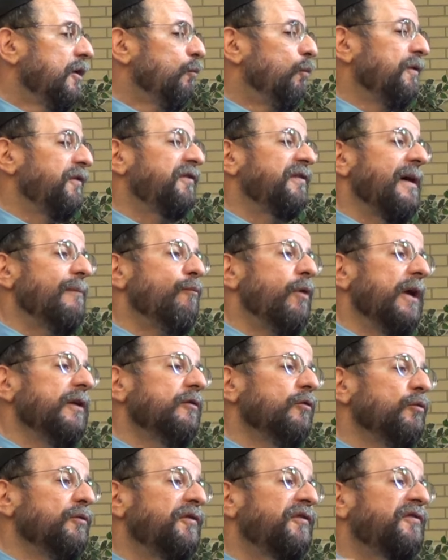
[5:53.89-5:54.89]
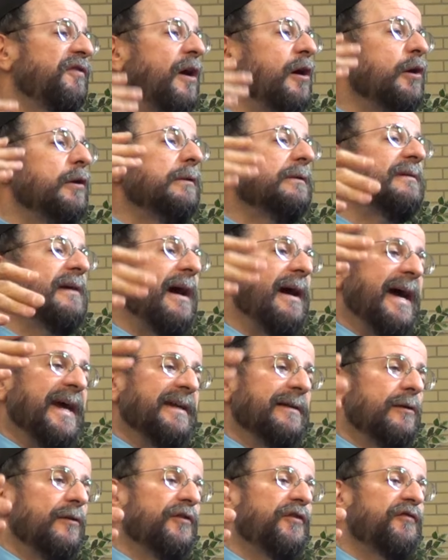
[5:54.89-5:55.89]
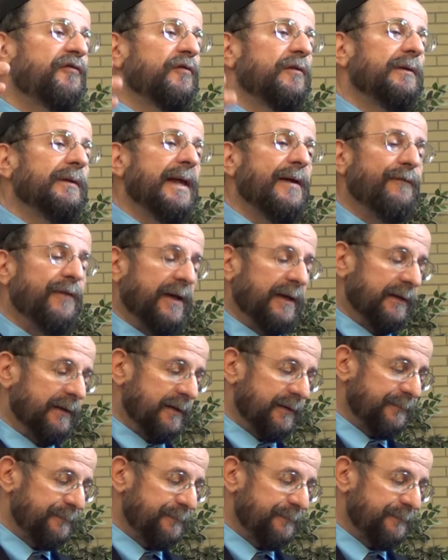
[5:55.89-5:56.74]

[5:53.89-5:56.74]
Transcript: was someone who sold idols for a living.